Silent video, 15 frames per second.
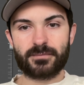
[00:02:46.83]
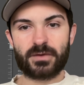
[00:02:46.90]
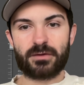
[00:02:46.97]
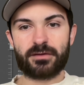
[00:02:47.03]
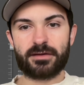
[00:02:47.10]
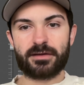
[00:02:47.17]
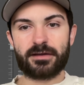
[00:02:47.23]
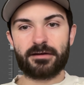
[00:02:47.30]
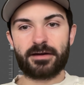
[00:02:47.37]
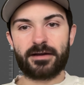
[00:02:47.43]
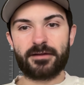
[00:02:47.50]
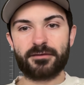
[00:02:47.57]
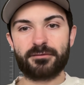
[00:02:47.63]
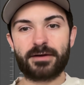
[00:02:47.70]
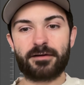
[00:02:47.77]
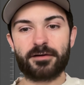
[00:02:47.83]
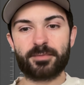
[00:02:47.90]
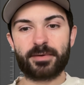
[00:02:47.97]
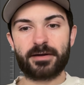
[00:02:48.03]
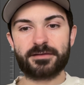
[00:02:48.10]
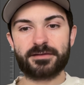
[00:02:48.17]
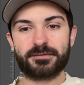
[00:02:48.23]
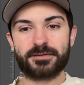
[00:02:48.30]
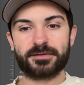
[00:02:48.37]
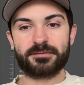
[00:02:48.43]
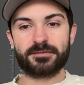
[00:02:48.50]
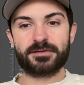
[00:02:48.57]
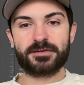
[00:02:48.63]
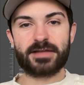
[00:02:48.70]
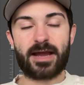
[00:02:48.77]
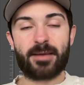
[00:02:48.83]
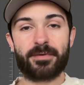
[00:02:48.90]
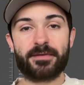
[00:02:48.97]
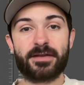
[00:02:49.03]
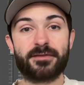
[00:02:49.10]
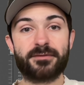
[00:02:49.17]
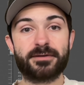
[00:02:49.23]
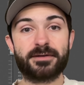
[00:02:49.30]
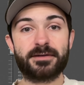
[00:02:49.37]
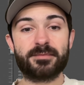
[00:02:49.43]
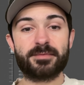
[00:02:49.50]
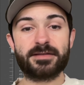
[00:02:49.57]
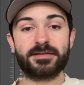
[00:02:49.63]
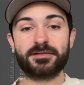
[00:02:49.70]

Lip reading: You can hear at the louder parts it was tapping that 3 dBs.